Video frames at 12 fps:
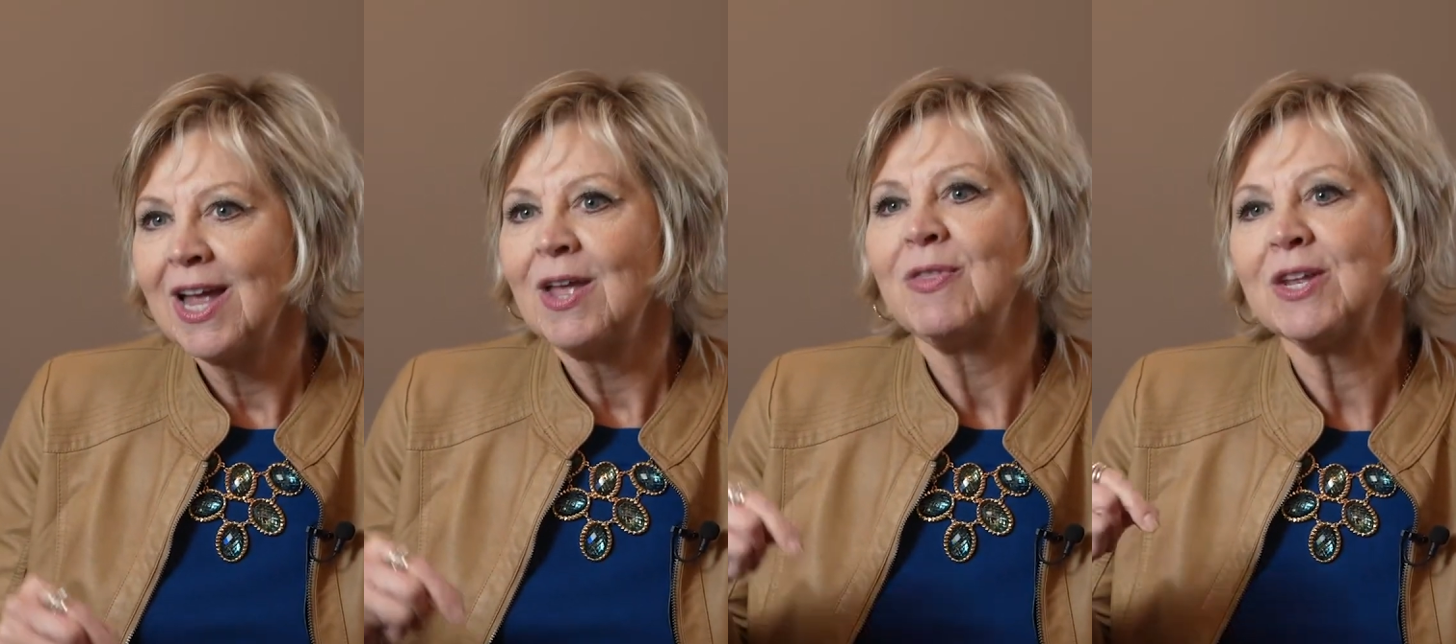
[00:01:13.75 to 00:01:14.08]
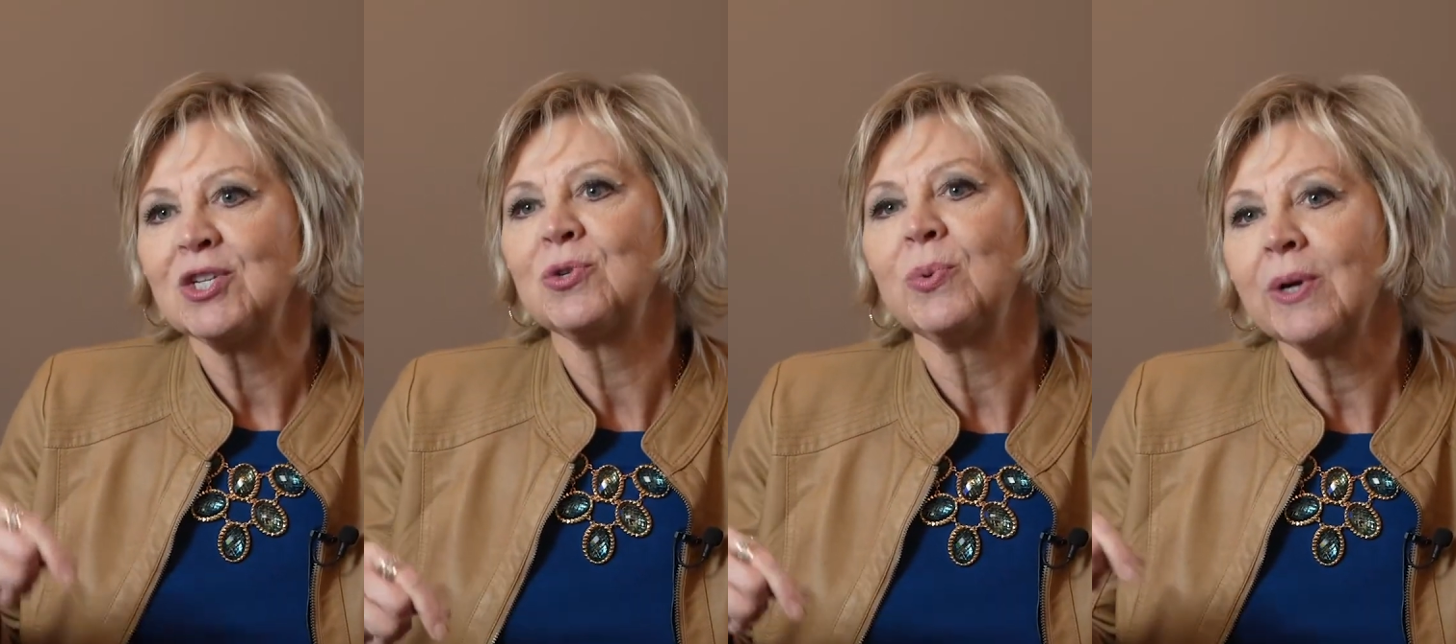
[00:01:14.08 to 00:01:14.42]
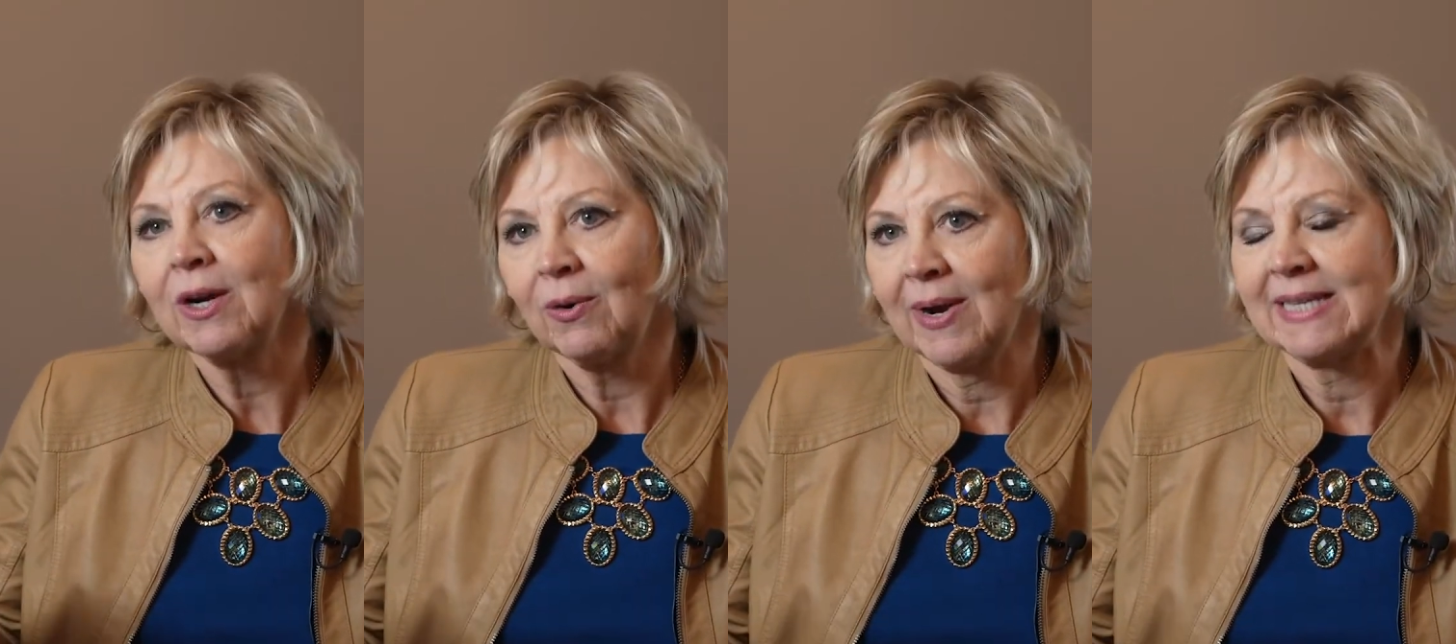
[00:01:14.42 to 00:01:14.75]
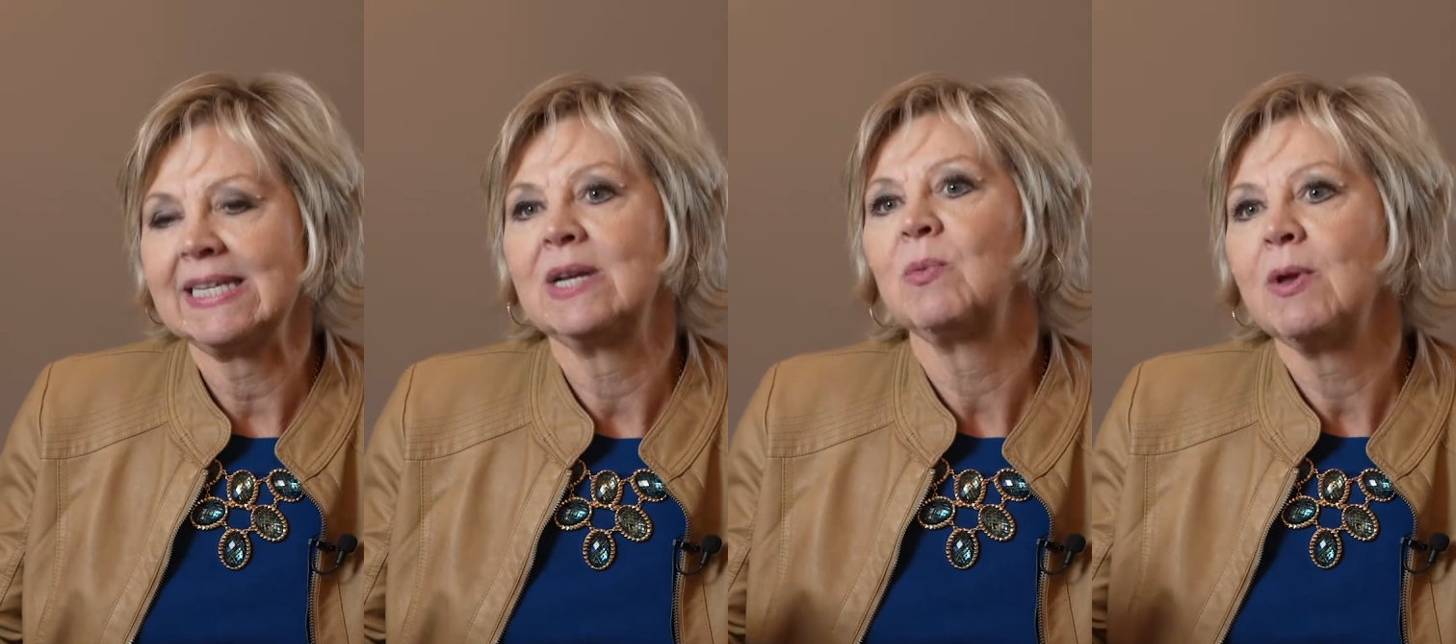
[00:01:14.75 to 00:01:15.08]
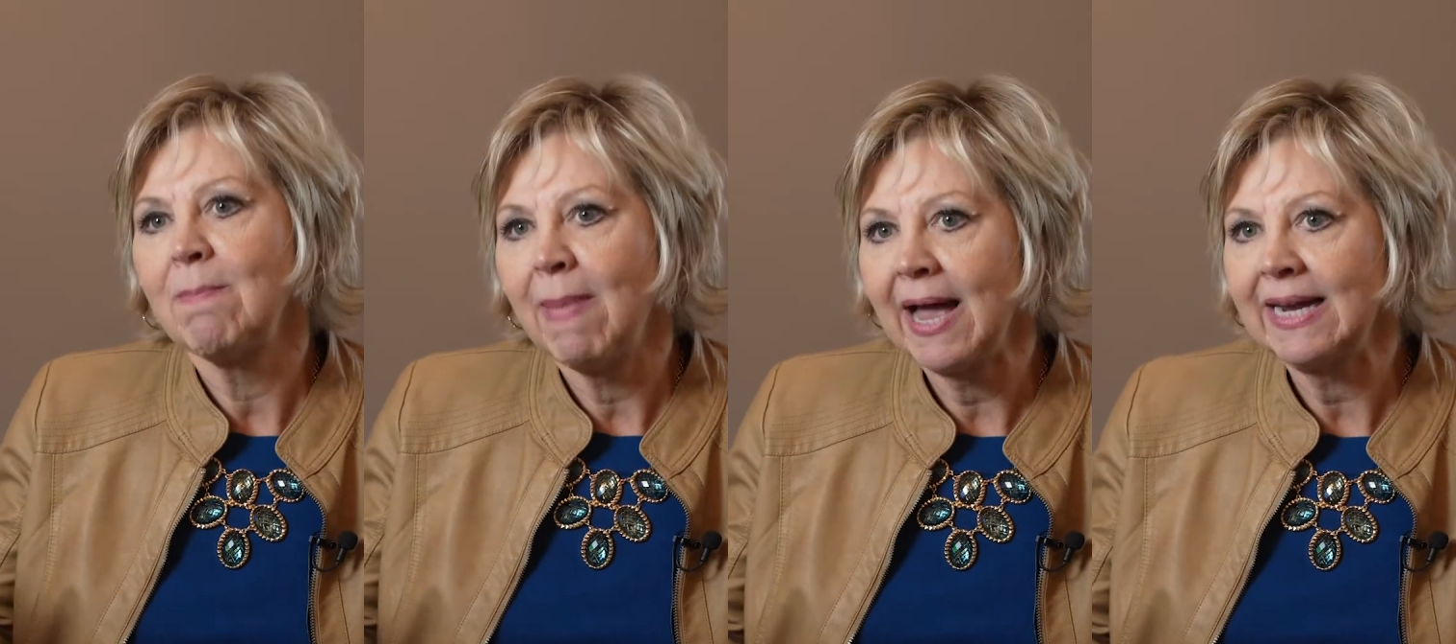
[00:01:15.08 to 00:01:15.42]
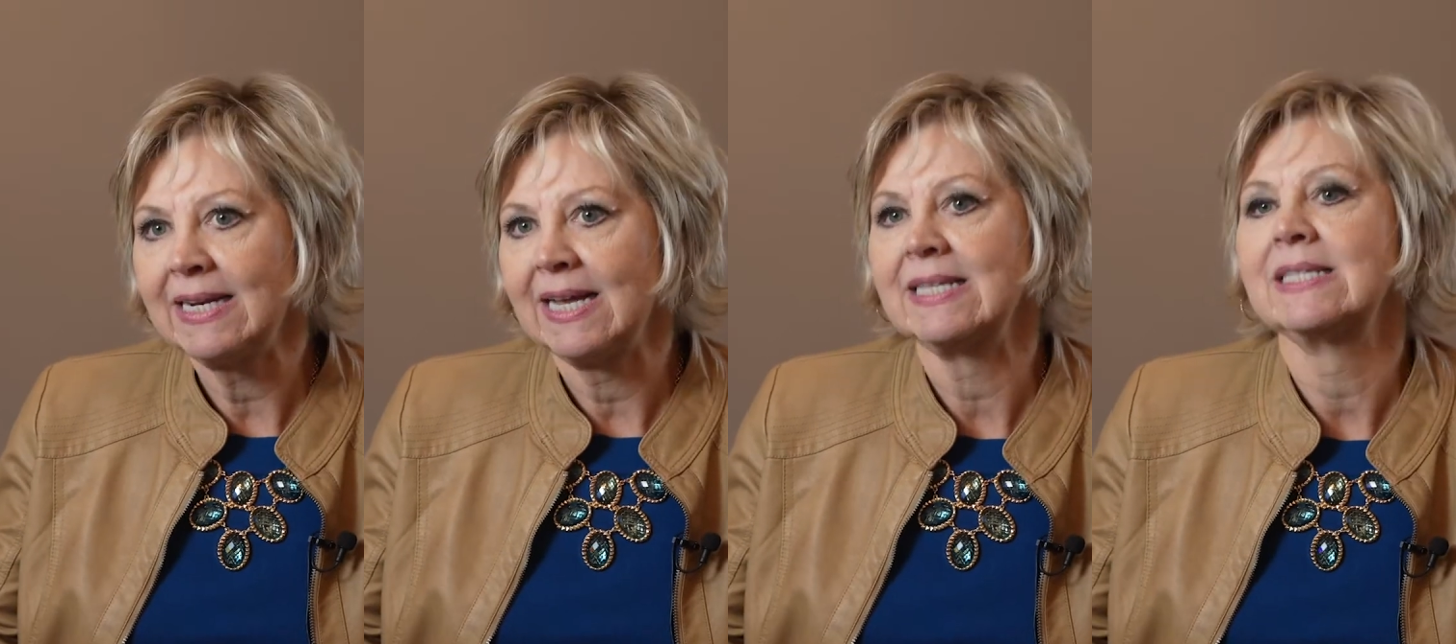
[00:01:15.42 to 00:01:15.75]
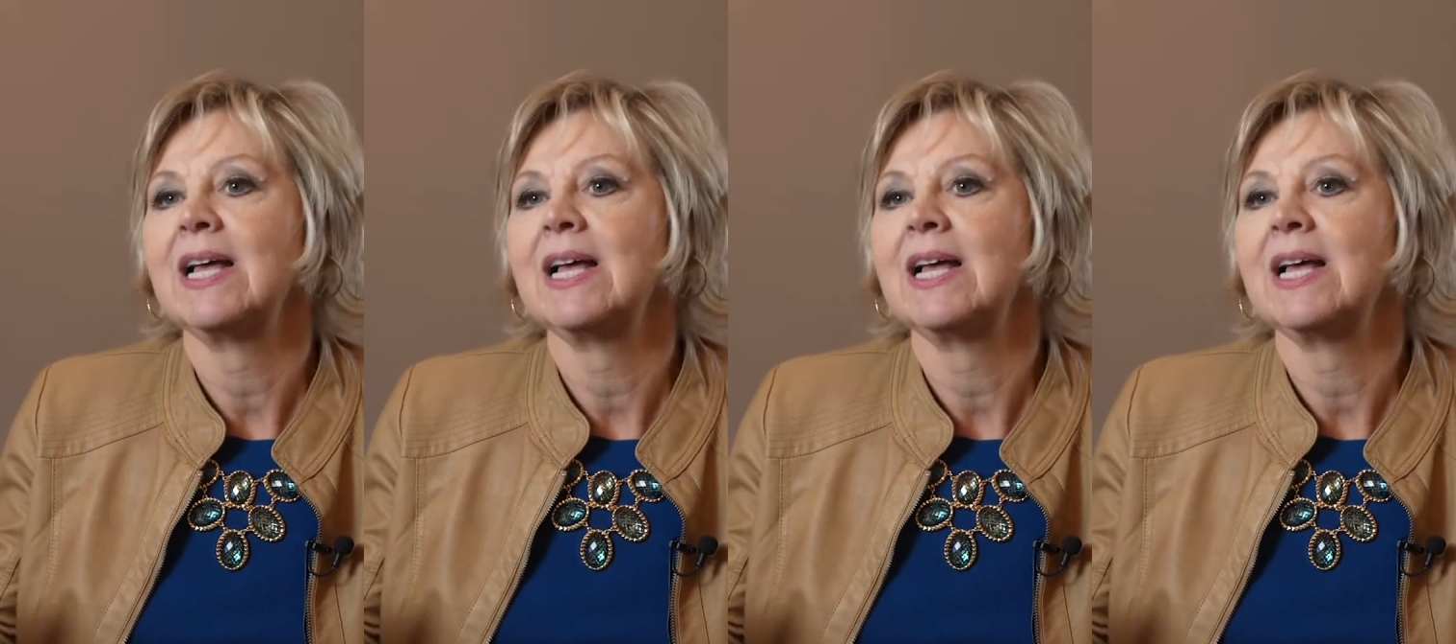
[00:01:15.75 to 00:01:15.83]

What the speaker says: that trigger us and remind us